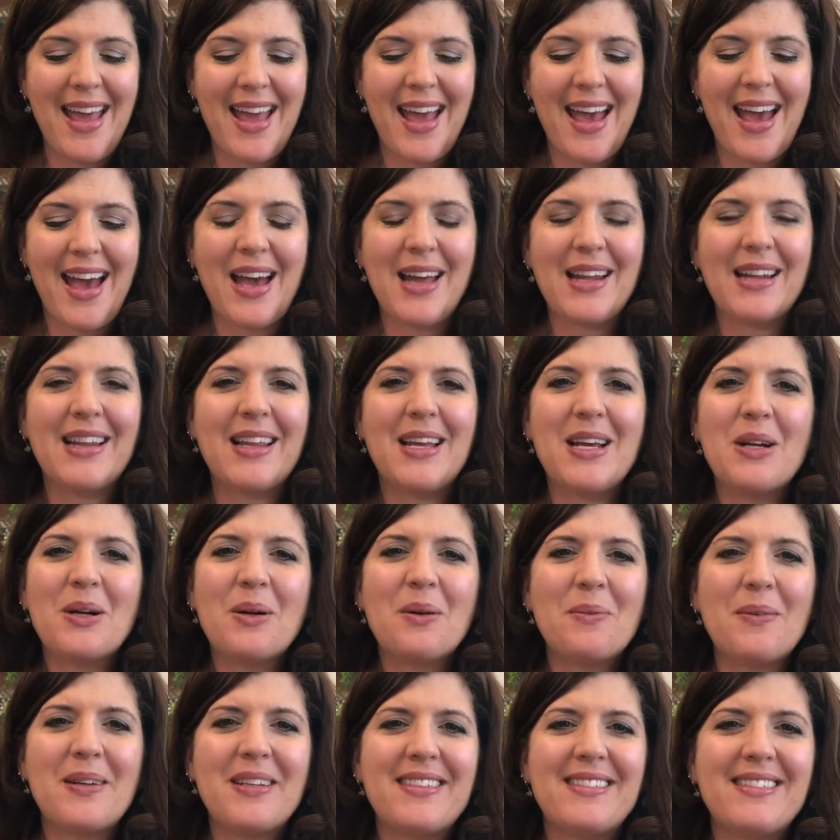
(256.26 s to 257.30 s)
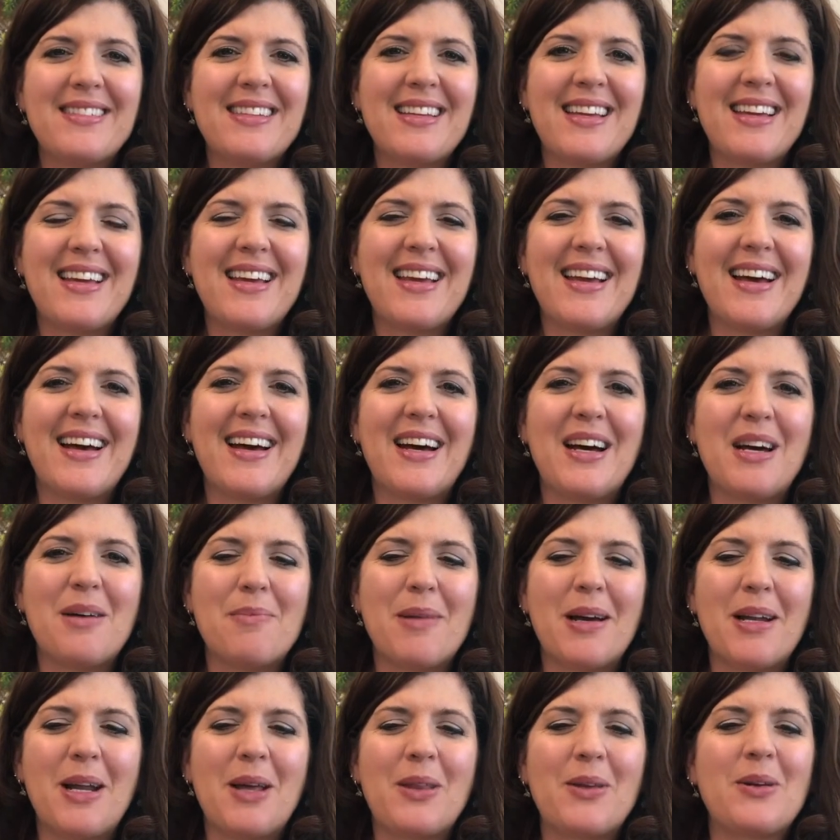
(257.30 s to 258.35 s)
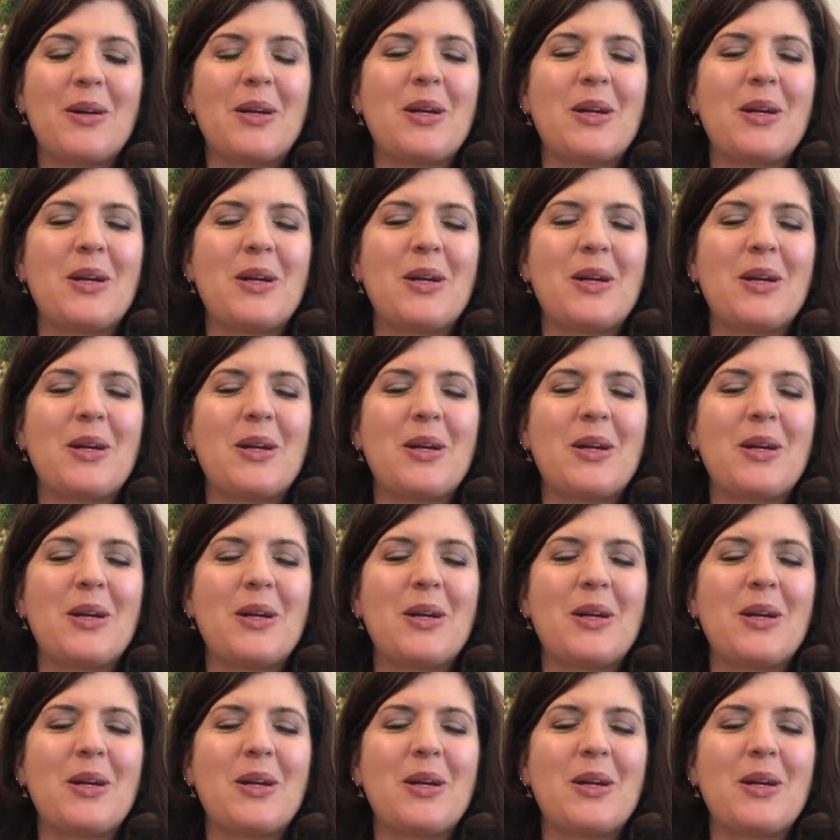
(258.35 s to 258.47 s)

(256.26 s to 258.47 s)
And later we see another